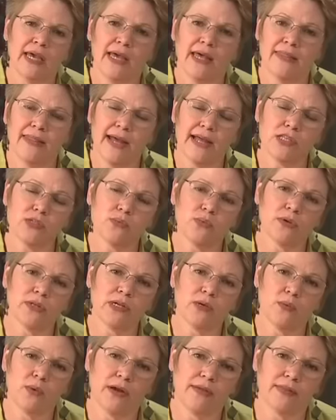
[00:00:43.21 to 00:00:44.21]
And that's
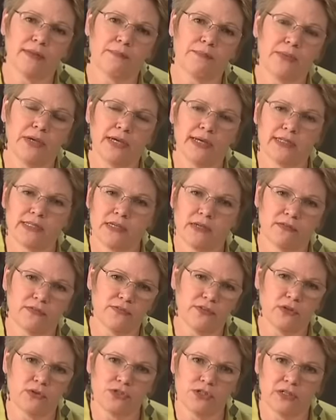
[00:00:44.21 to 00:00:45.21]
really where the biggest
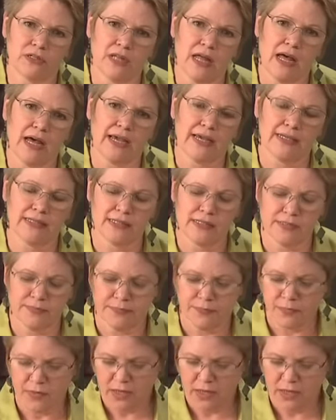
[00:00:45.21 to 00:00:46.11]
confusion lies.